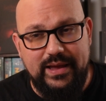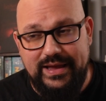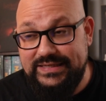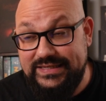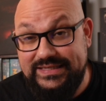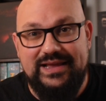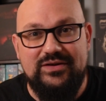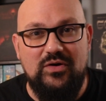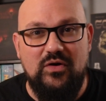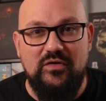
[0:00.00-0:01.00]

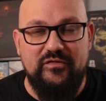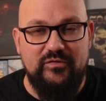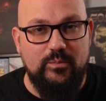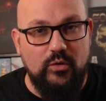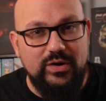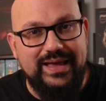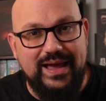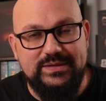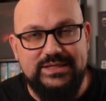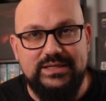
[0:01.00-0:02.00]
scene of board
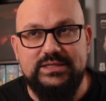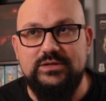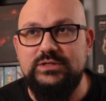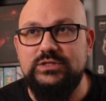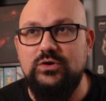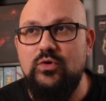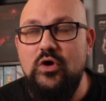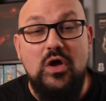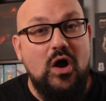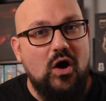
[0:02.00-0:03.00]
games, it's not so
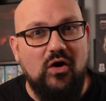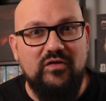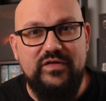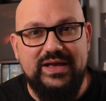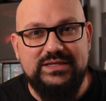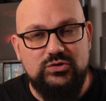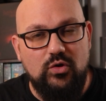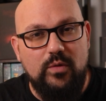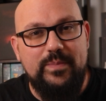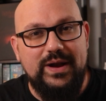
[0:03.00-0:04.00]
obvious to
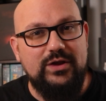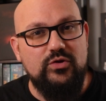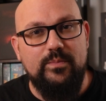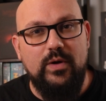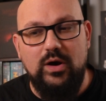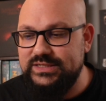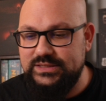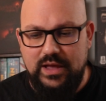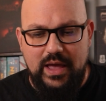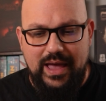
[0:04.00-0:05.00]
open a new
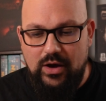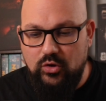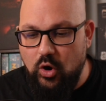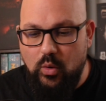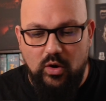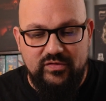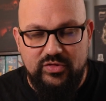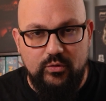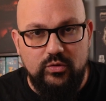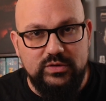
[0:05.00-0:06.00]
box, go over
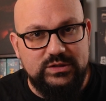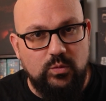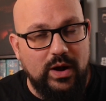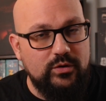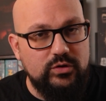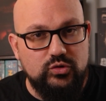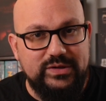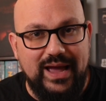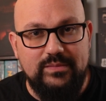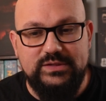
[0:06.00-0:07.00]
the rules 1 or 2
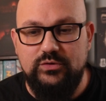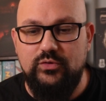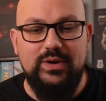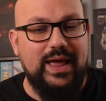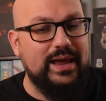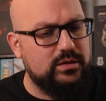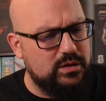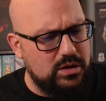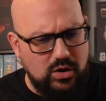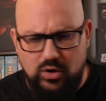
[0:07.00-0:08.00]
times, and you're like,
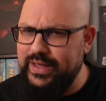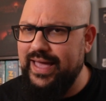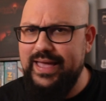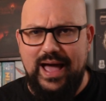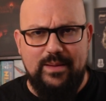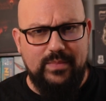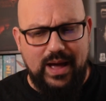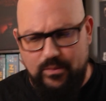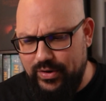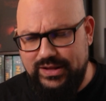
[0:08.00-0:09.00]
okay,
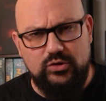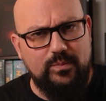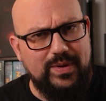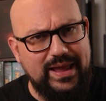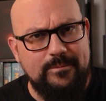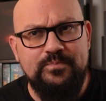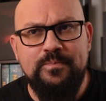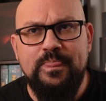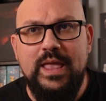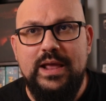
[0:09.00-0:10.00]
I'm ready to play.
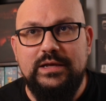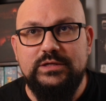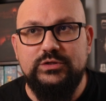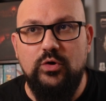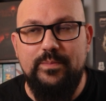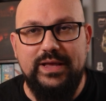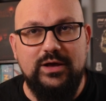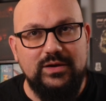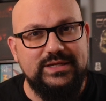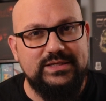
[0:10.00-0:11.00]
So
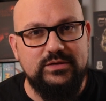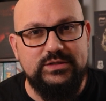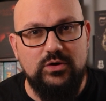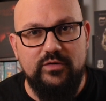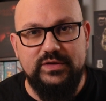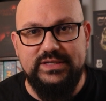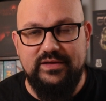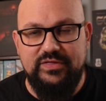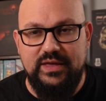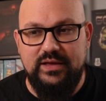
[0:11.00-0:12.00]
because it's not so obvious, I
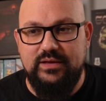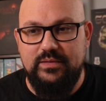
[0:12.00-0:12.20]
think